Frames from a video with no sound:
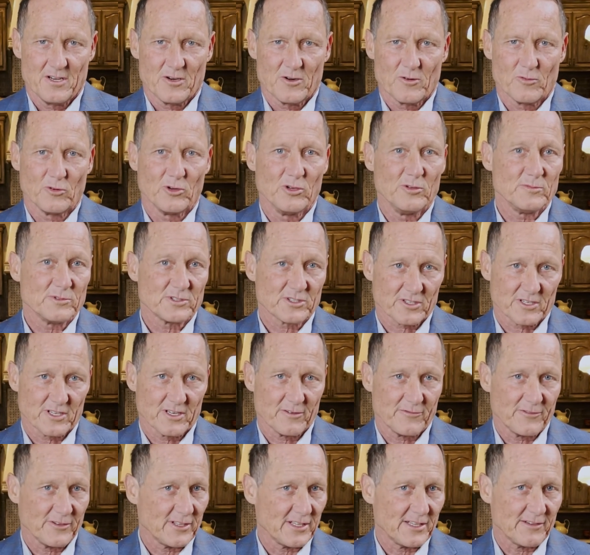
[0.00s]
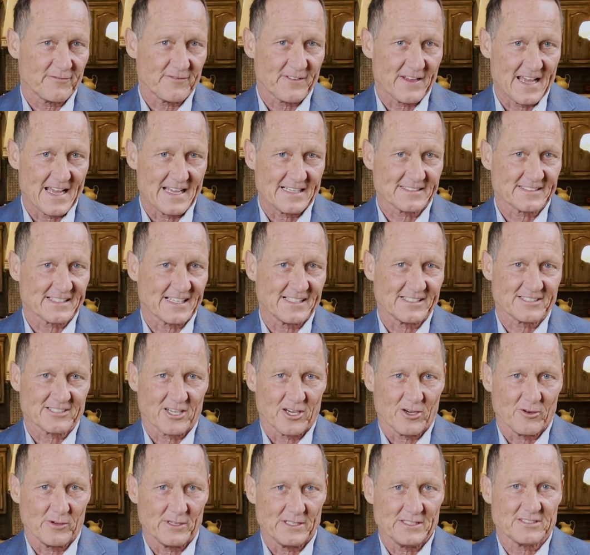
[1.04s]
Rooms are going to fill up fast as
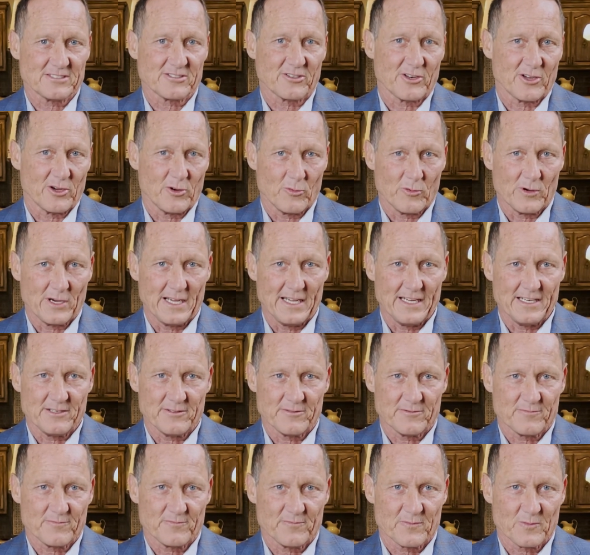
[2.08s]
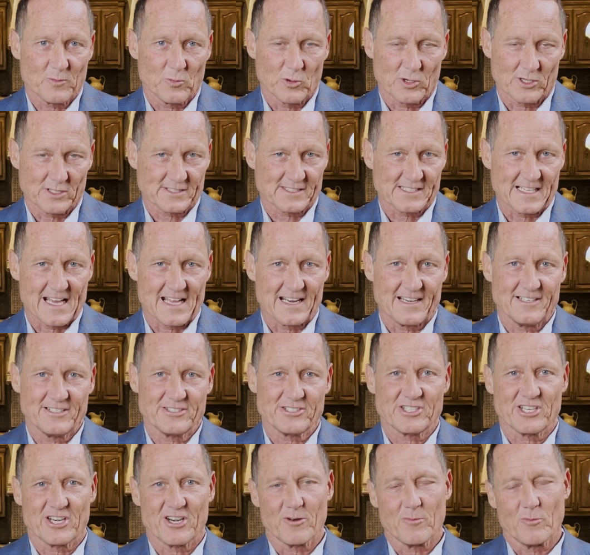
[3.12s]
always, so don't wait. We're excited to
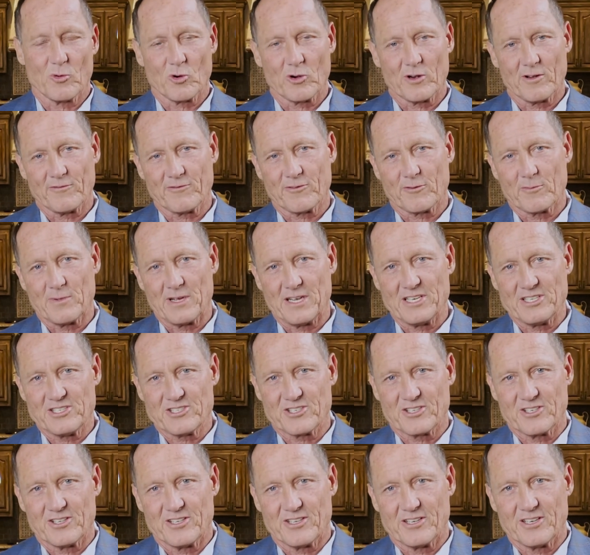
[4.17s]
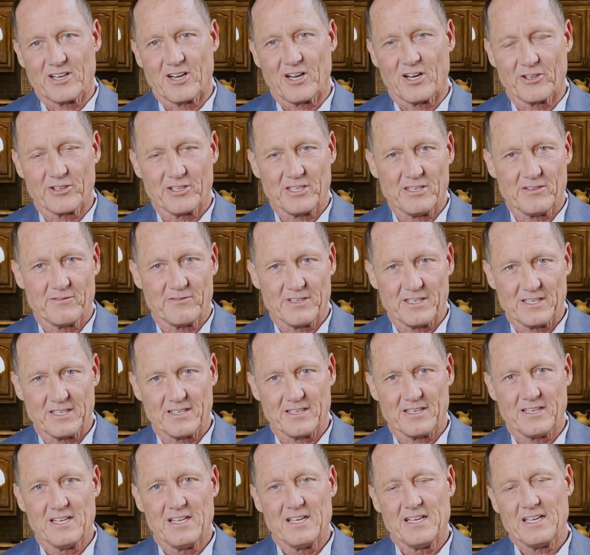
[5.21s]
share more information on the
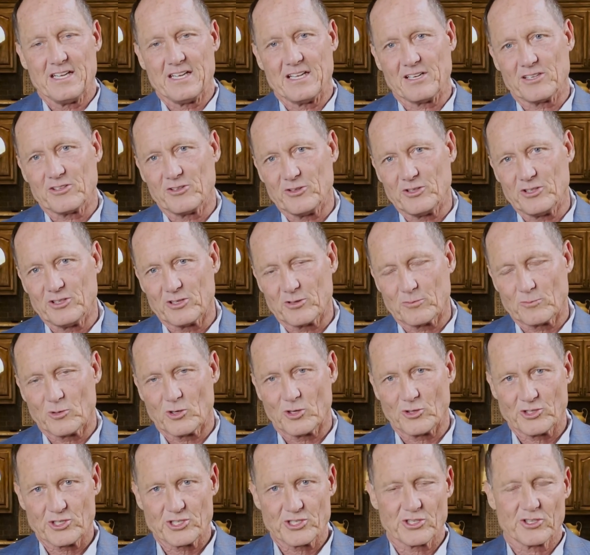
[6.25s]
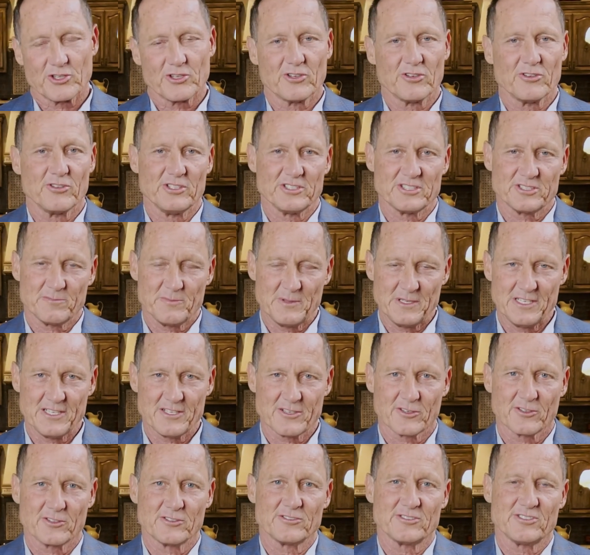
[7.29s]
event, including the brochure, the
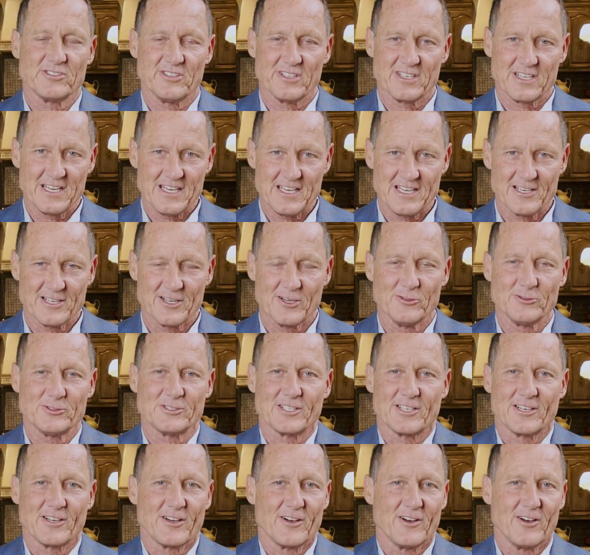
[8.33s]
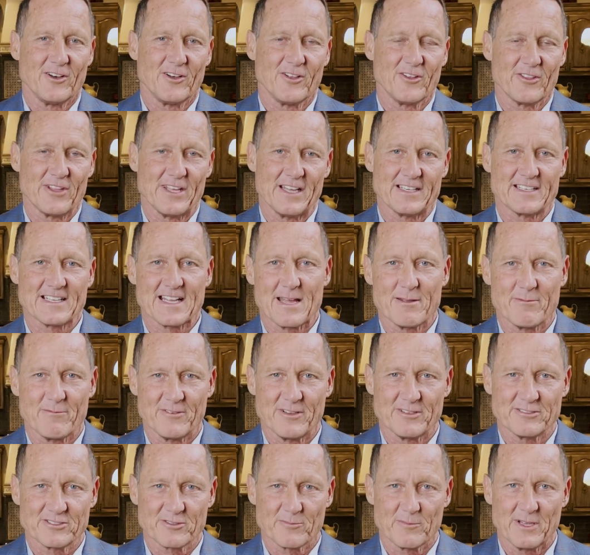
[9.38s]
speakers, the keynotes, and all that type of
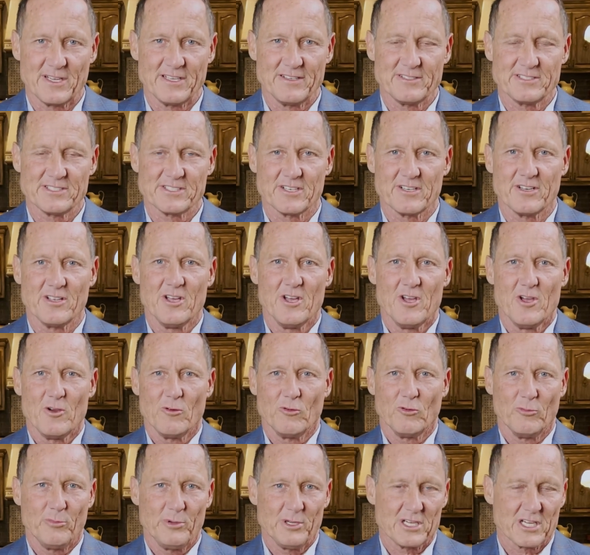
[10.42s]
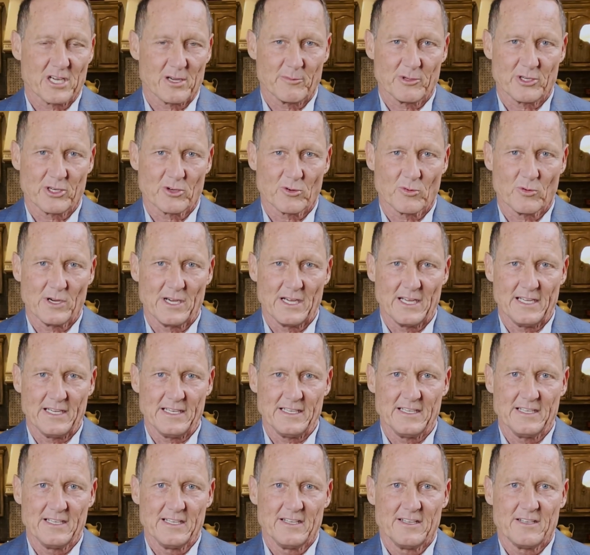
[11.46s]
information will be coming your
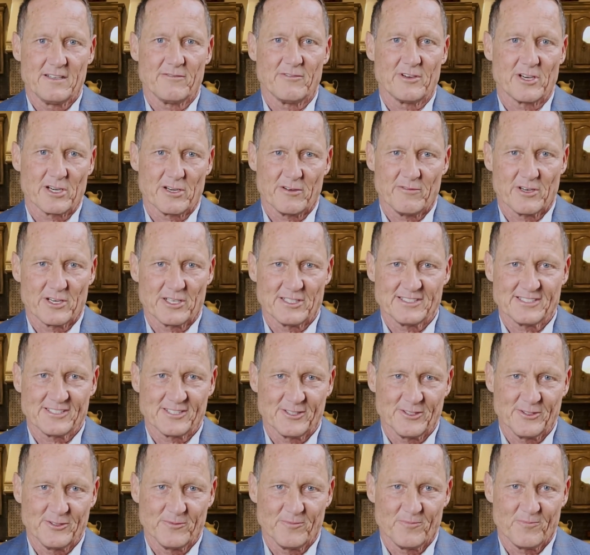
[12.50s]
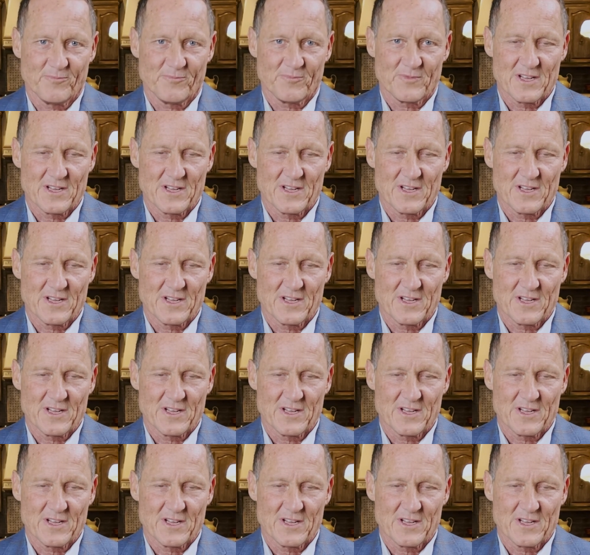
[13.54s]
way very, very soon.